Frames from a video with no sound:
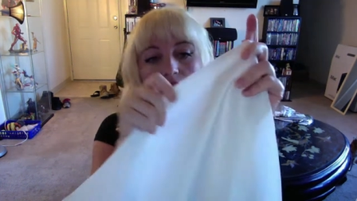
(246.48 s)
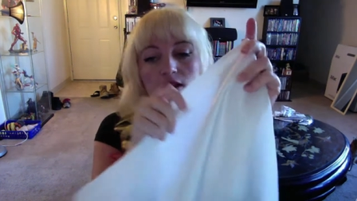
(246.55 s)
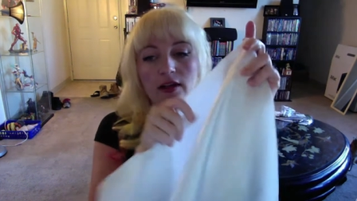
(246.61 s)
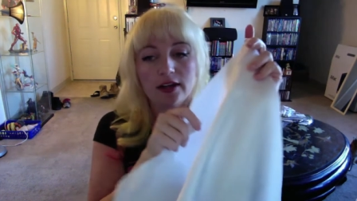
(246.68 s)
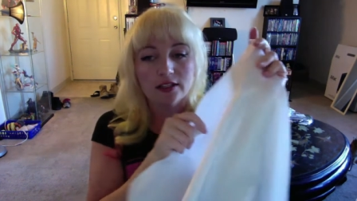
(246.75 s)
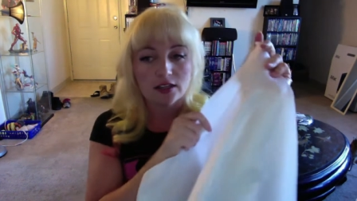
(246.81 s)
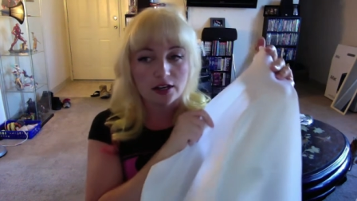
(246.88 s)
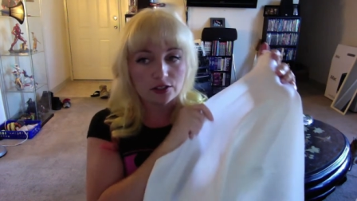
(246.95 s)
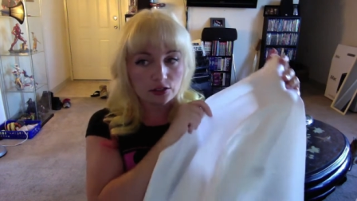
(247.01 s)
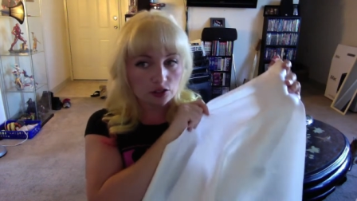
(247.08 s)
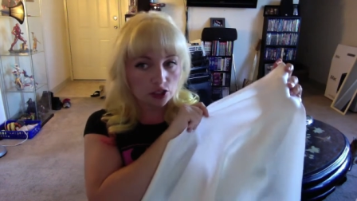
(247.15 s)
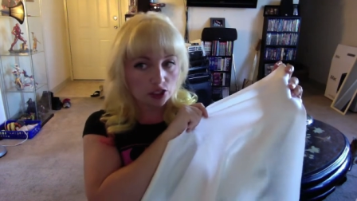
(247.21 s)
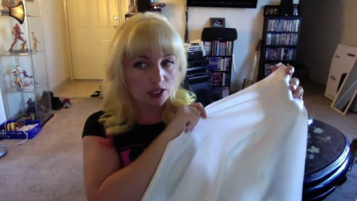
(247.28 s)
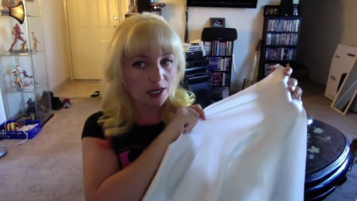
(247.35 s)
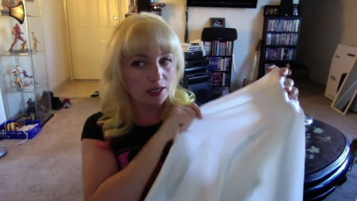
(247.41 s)
It's also
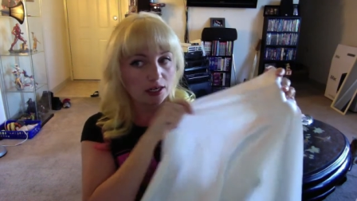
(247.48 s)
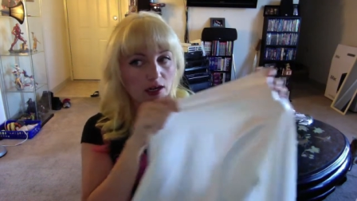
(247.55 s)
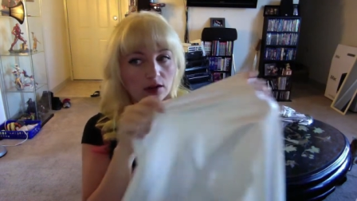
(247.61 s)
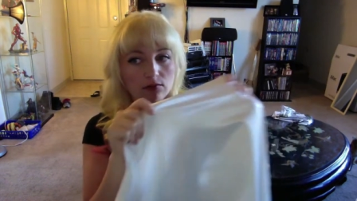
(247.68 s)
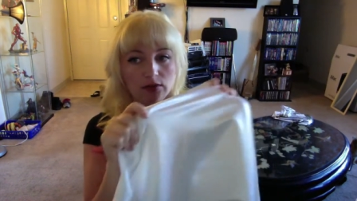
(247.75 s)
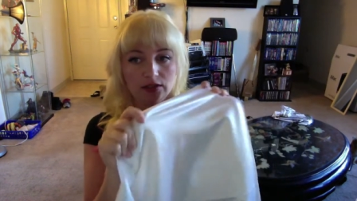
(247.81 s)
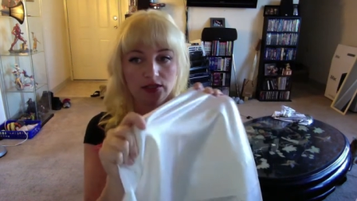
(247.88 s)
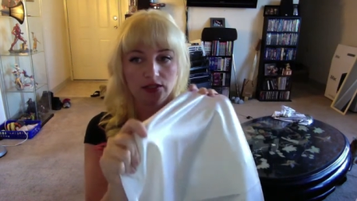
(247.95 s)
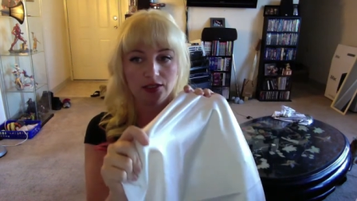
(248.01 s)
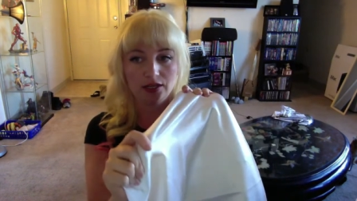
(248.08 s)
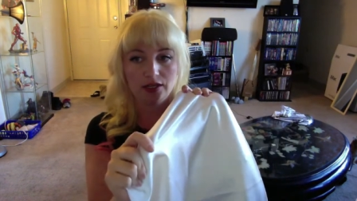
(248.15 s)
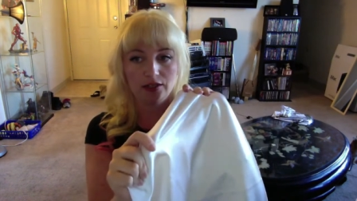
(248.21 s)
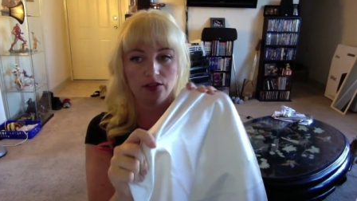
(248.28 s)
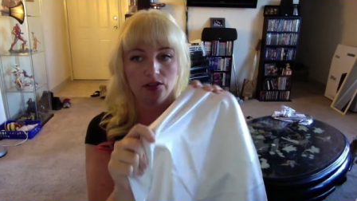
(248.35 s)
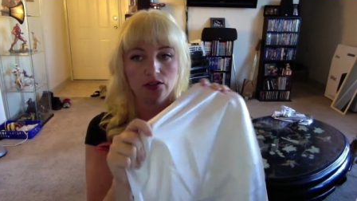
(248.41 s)
shiny on one
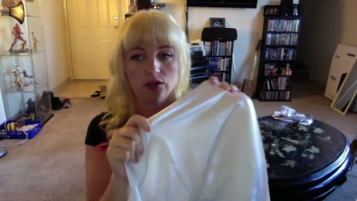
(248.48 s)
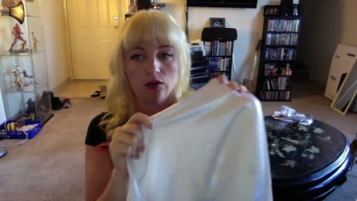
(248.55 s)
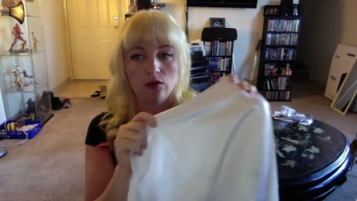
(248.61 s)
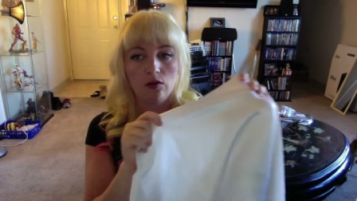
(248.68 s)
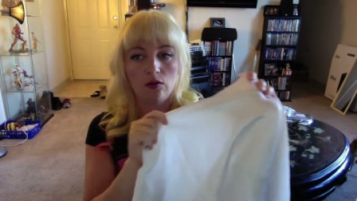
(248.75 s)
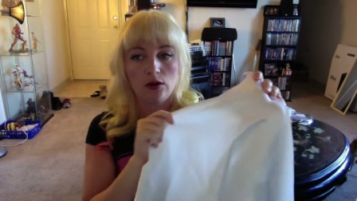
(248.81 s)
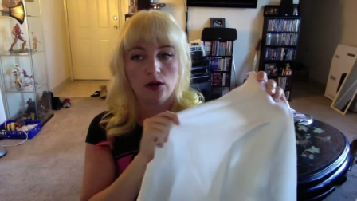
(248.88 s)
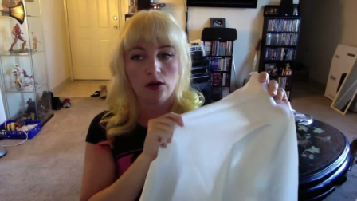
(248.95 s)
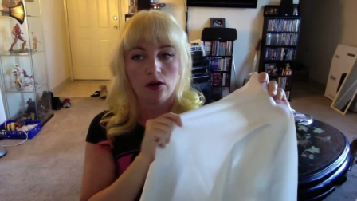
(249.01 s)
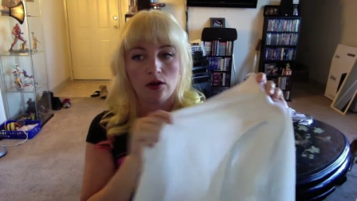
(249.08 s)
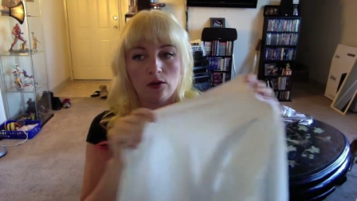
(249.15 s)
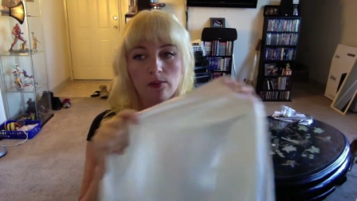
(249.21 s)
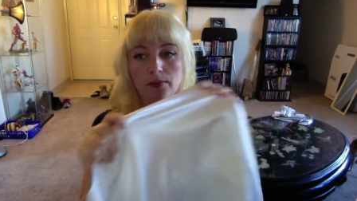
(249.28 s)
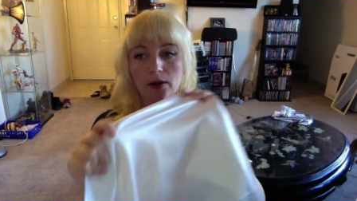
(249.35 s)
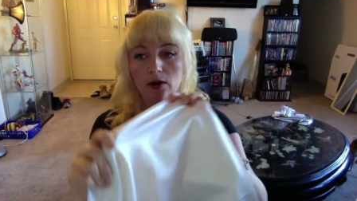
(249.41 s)
side, so
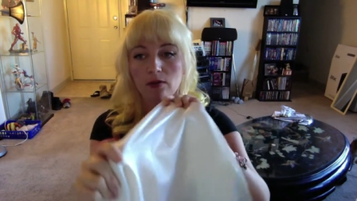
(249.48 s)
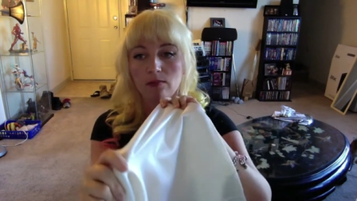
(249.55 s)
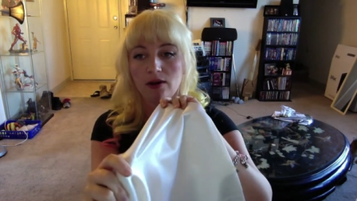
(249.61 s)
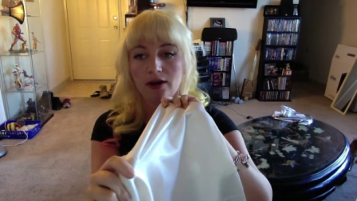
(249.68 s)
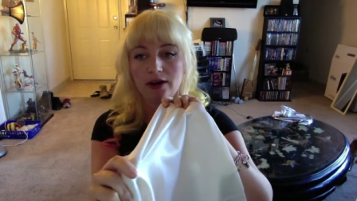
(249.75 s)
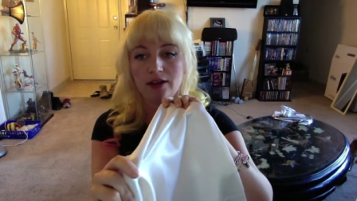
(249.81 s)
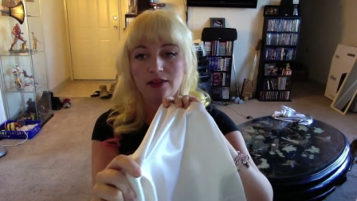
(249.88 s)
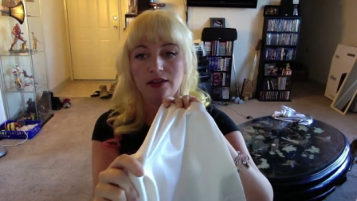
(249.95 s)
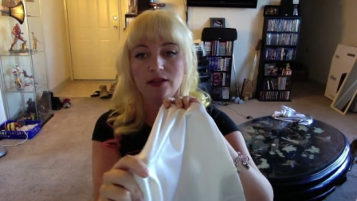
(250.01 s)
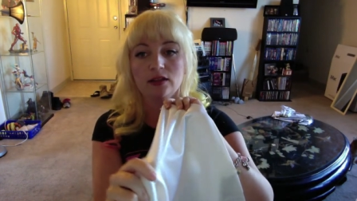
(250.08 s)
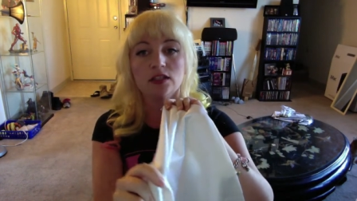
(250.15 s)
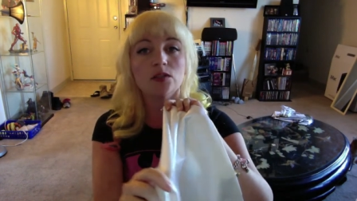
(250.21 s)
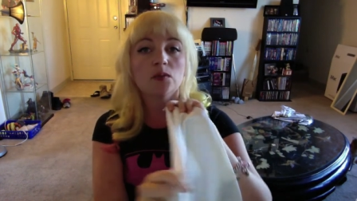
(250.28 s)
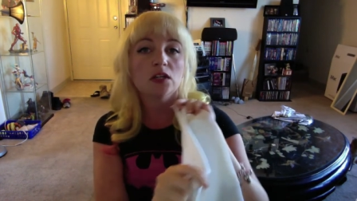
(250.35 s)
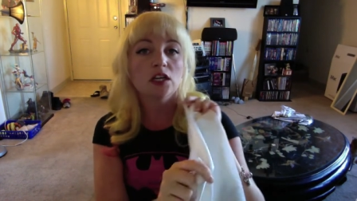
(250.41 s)
bear in mind that
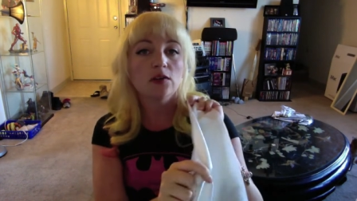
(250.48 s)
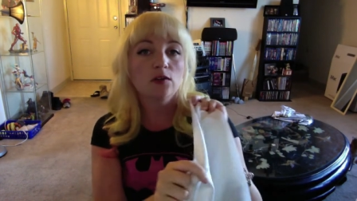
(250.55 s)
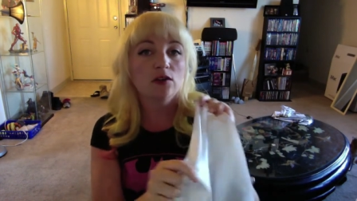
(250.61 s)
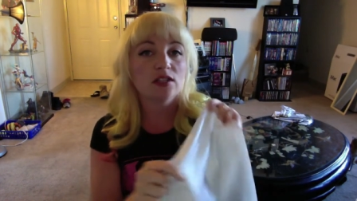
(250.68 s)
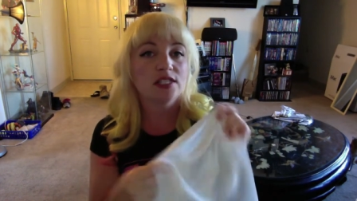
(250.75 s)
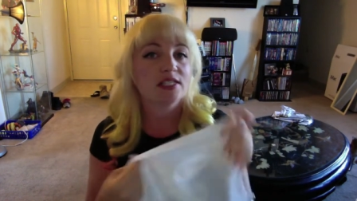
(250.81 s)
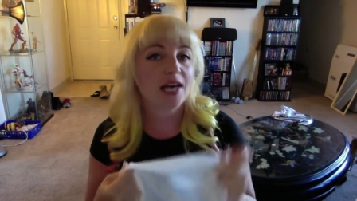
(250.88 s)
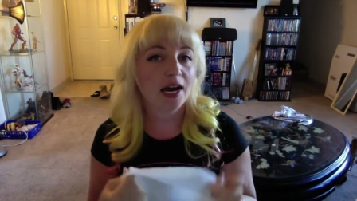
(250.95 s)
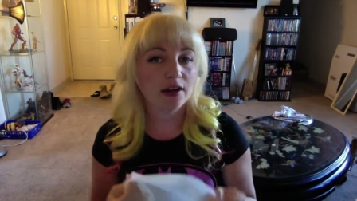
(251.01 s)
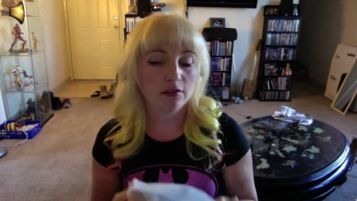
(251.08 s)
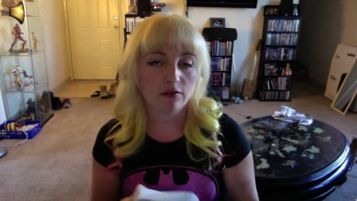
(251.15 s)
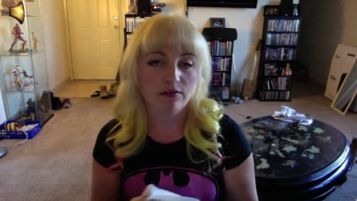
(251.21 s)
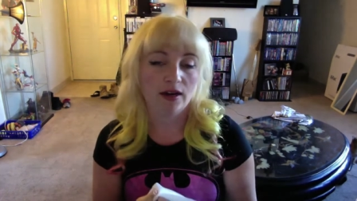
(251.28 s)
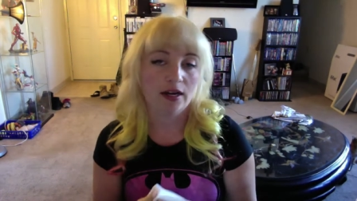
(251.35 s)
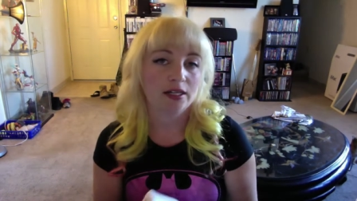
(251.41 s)
this will give you the satin
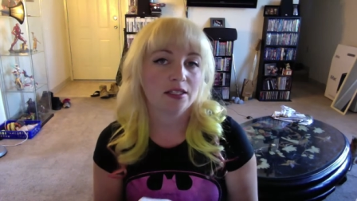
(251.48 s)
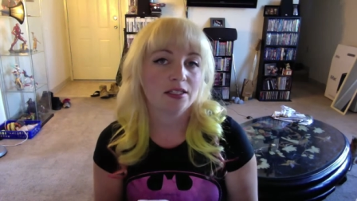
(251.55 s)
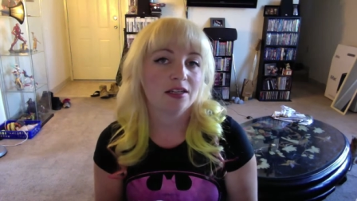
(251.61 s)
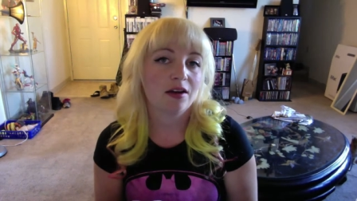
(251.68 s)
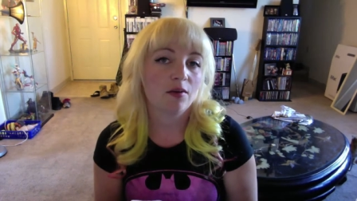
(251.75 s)
effect.